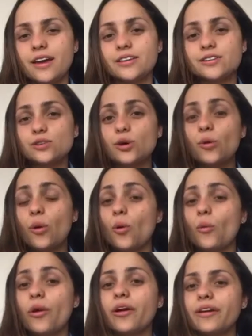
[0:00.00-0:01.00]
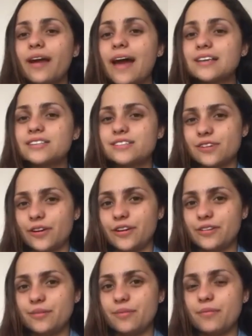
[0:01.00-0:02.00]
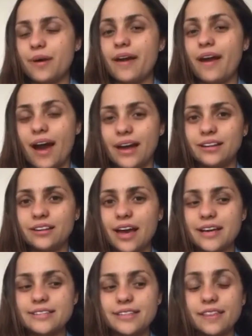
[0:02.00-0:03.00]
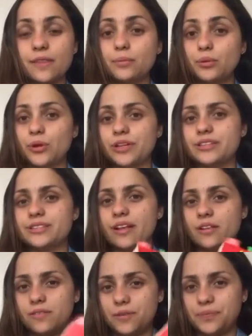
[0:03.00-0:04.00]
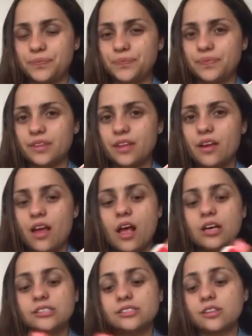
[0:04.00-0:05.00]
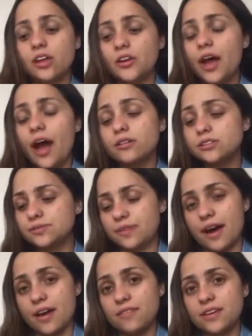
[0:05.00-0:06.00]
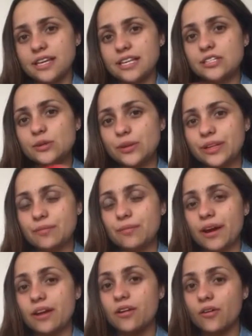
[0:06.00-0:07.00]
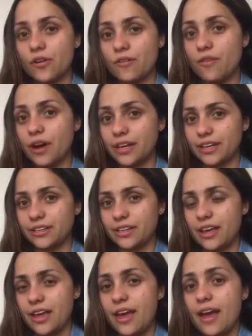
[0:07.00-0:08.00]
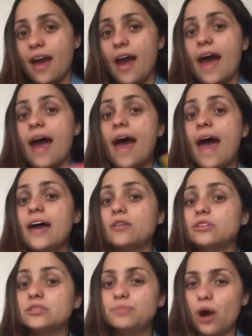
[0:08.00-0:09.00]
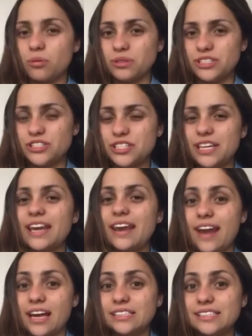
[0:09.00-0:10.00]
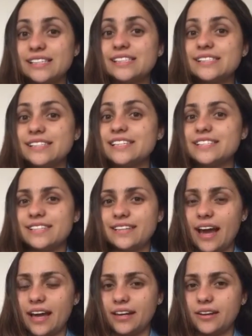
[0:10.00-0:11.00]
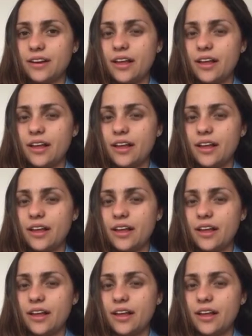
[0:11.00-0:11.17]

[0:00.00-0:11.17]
So we're gonna start by analyzing the book itself. SlaughterHouse-5 is written by Kurt Vonnegut and was published in 1969.